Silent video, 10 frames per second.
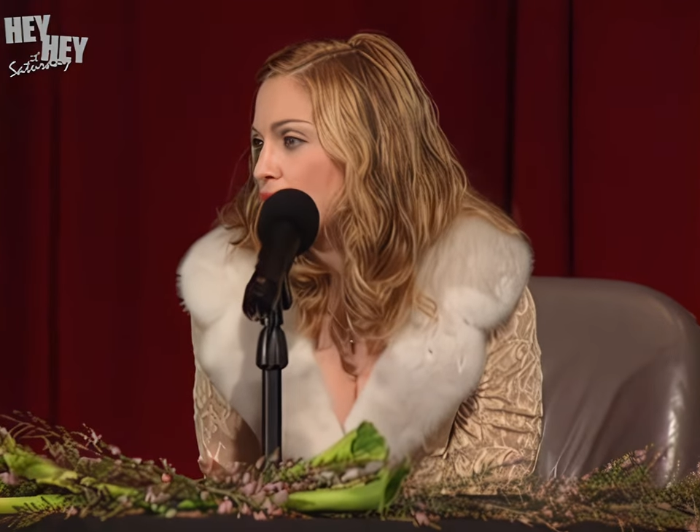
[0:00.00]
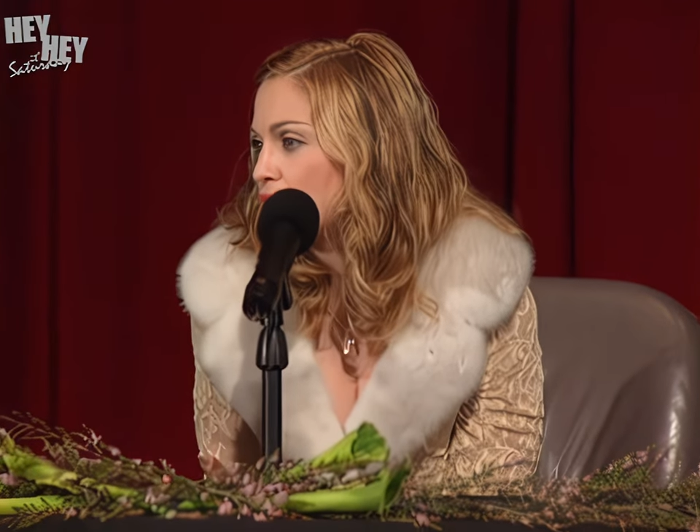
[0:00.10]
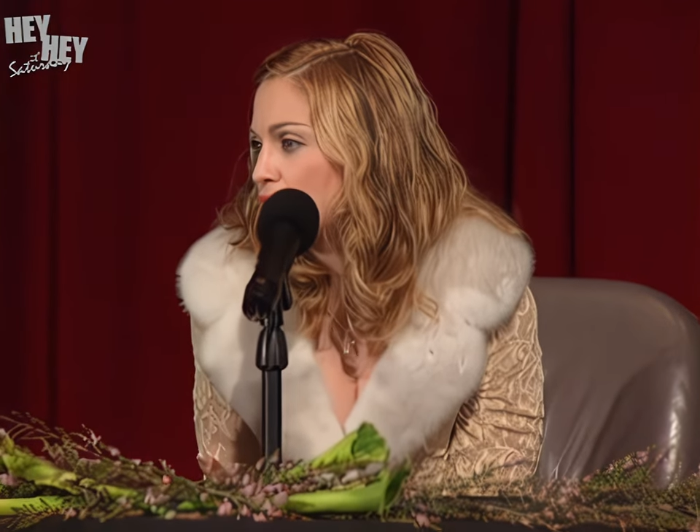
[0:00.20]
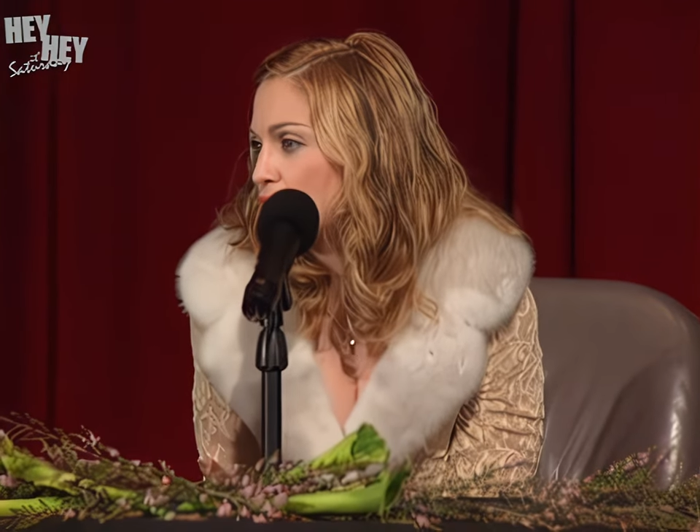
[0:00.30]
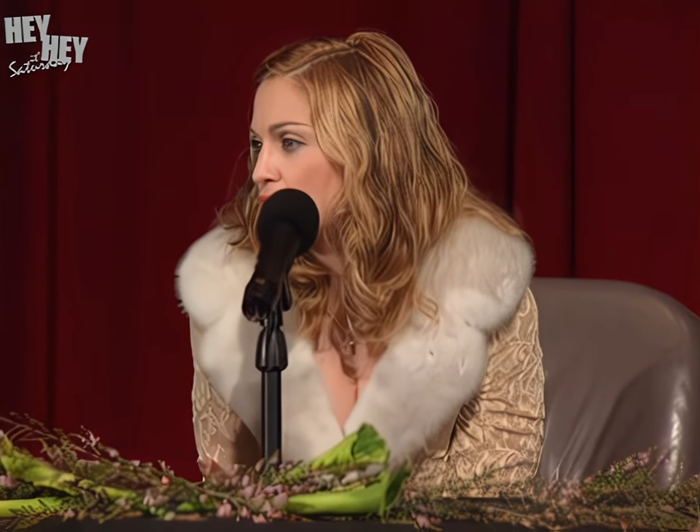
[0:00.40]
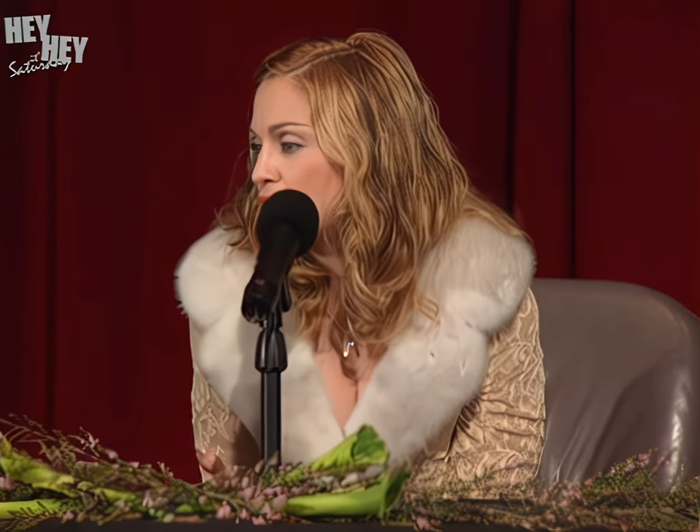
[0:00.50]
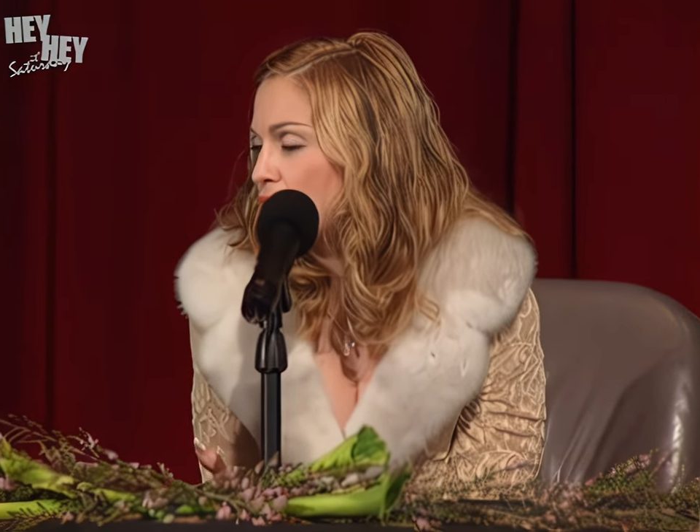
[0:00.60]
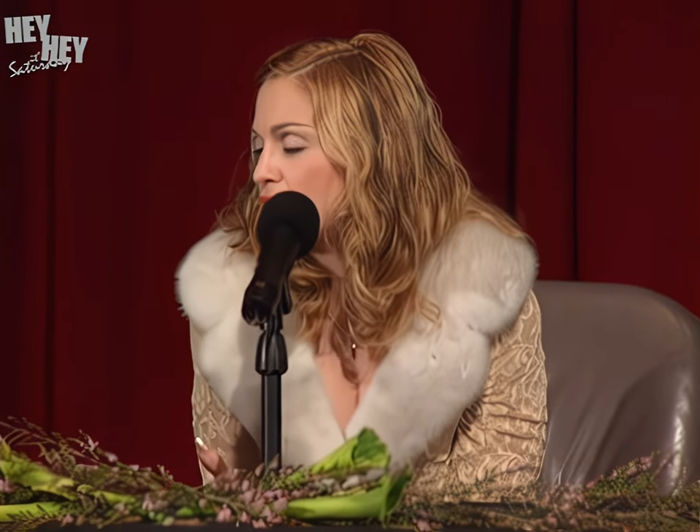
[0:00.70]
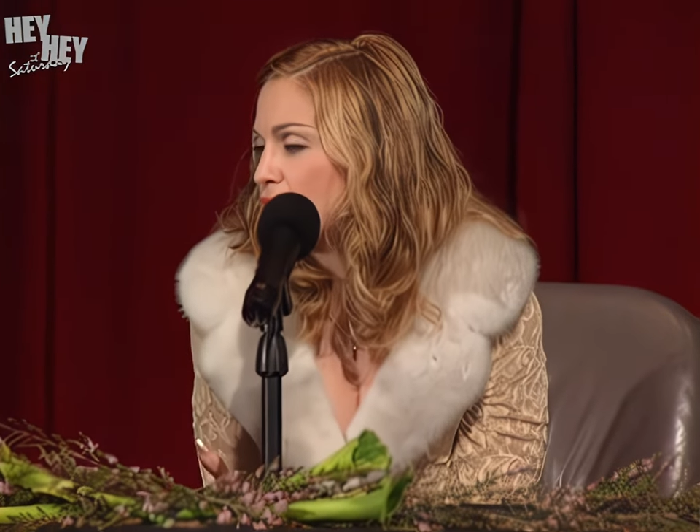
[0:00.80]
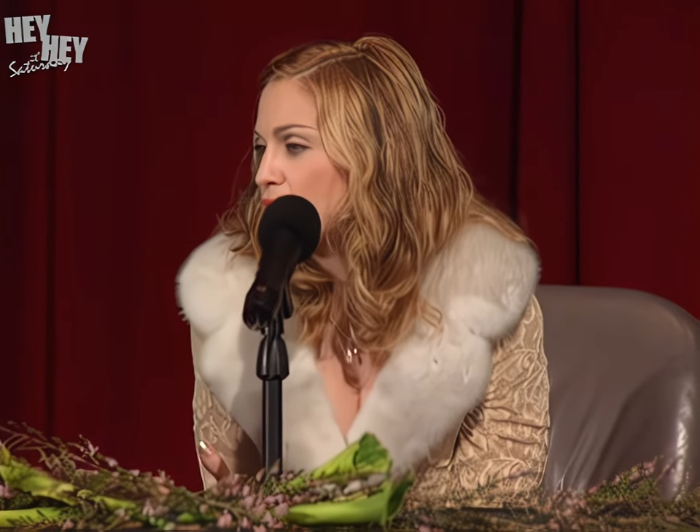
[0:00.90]
You know, it
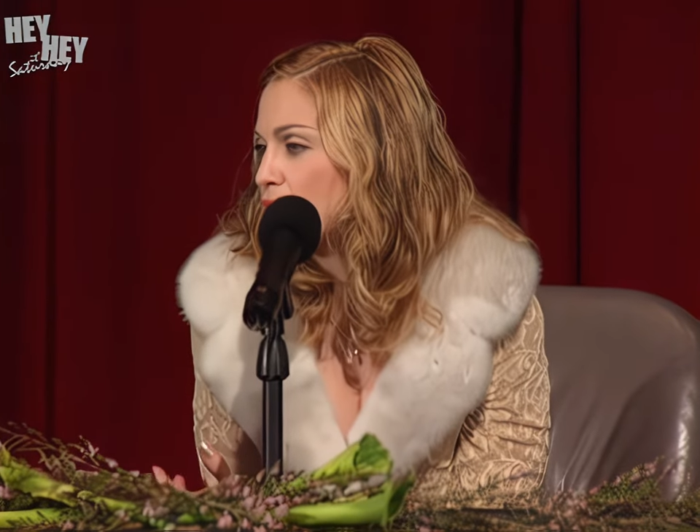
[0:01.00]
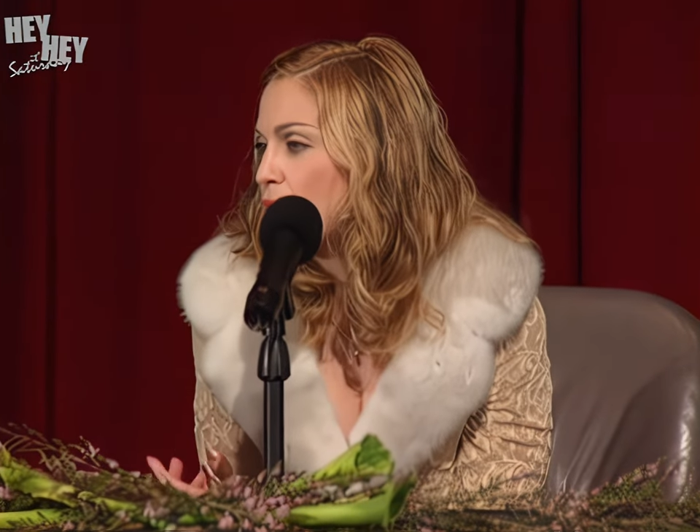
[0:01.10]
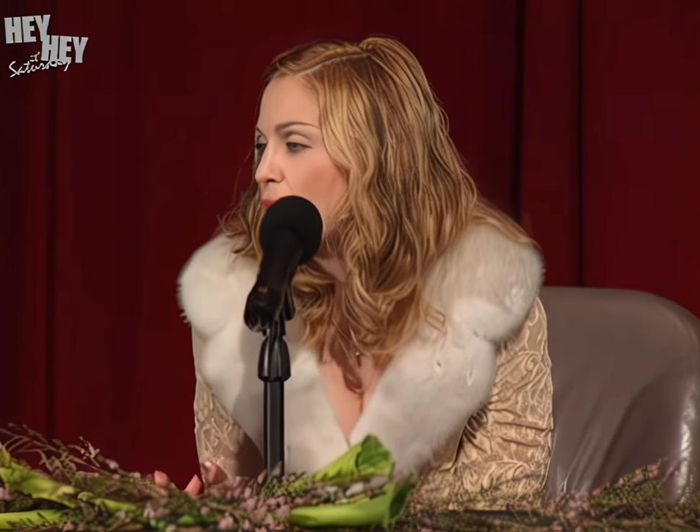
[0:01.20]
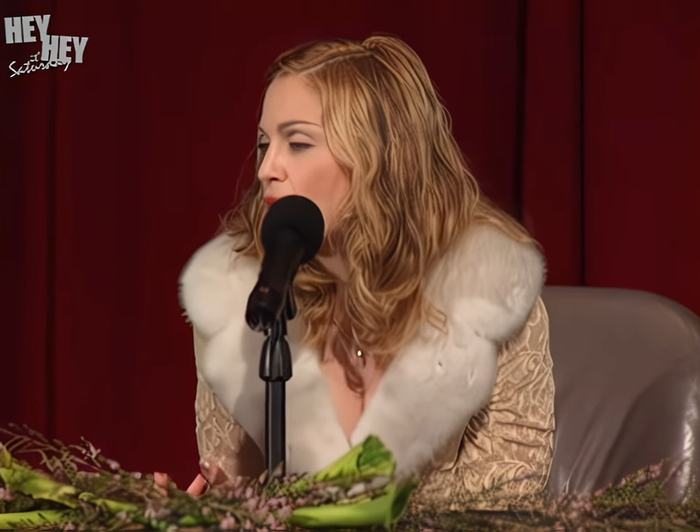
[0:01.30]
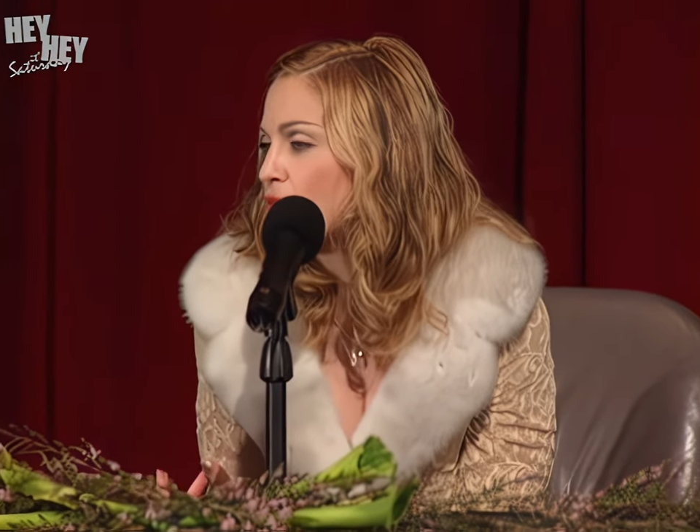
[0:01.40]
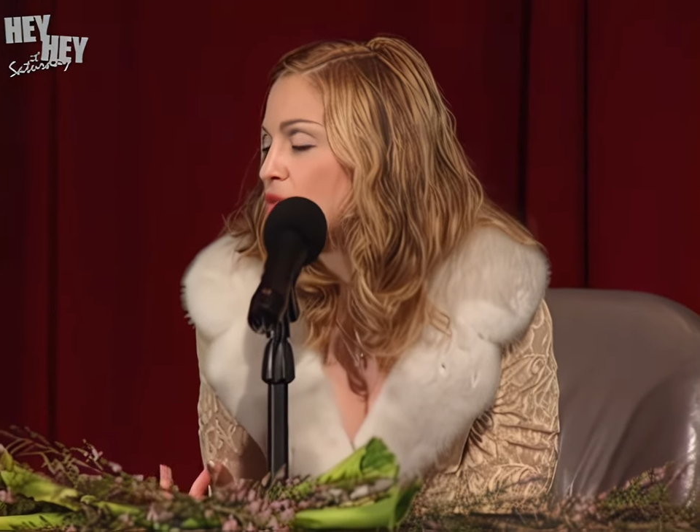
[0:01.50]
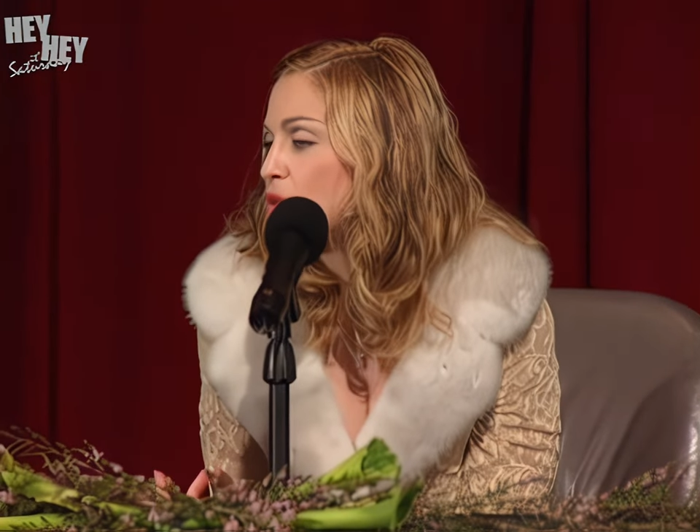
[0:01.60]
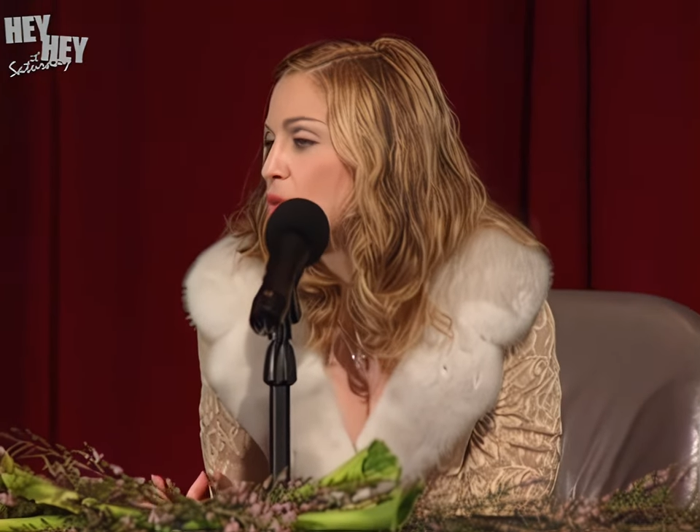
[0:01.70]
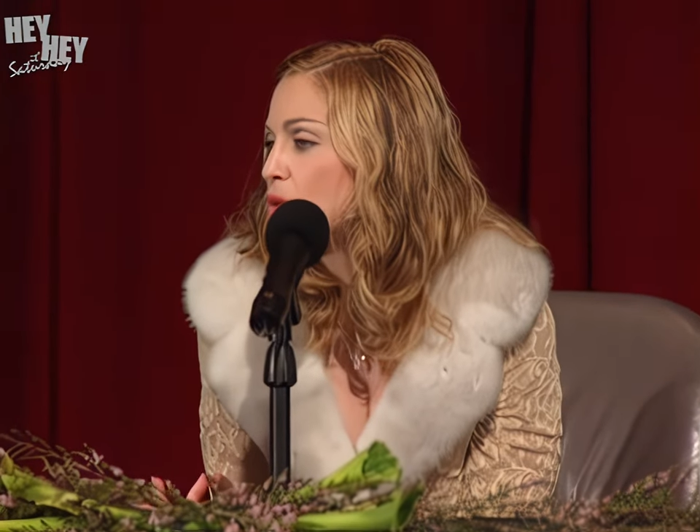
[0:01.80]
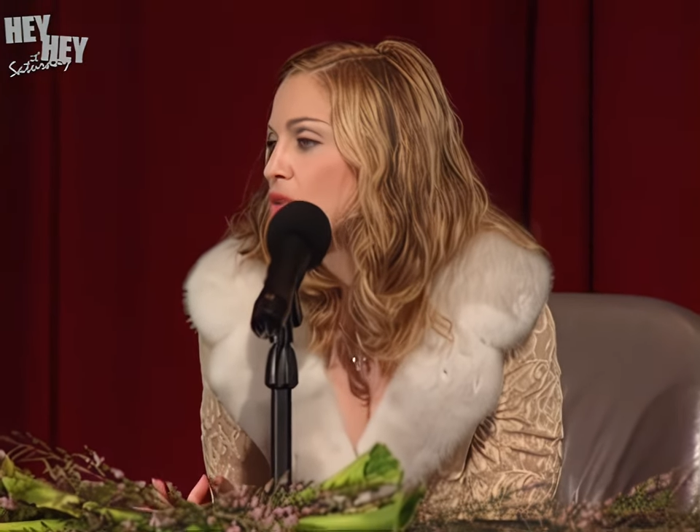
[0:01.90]
gave me more
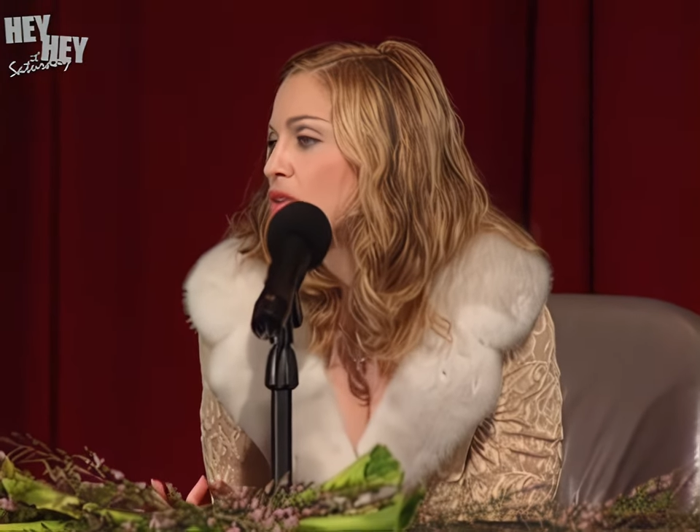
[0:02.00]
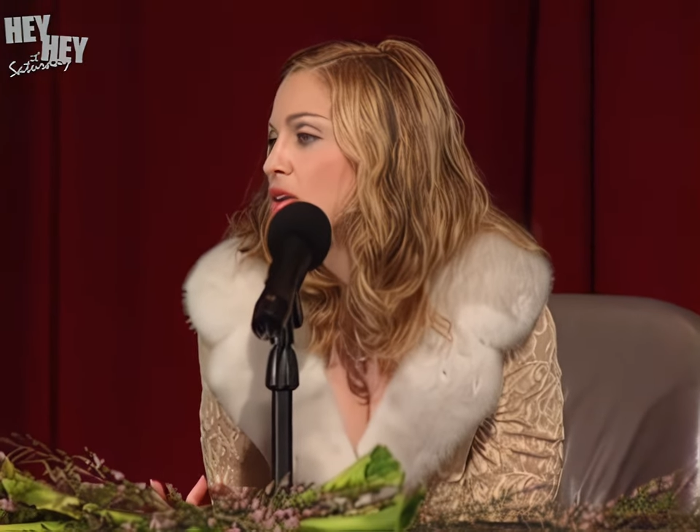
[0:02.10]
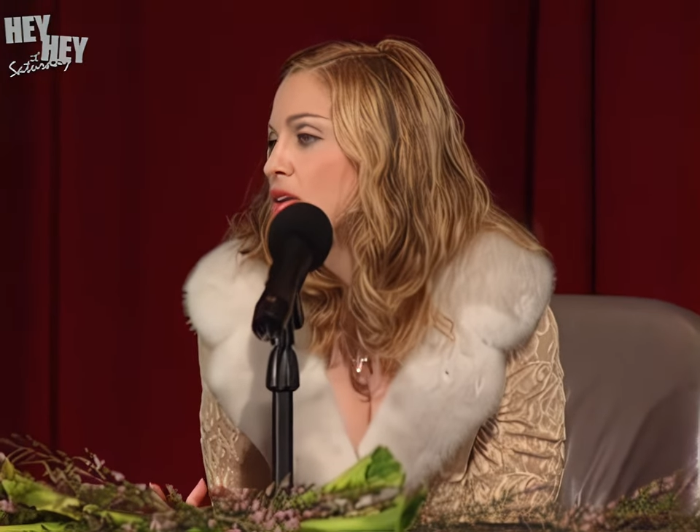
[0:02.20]
fuel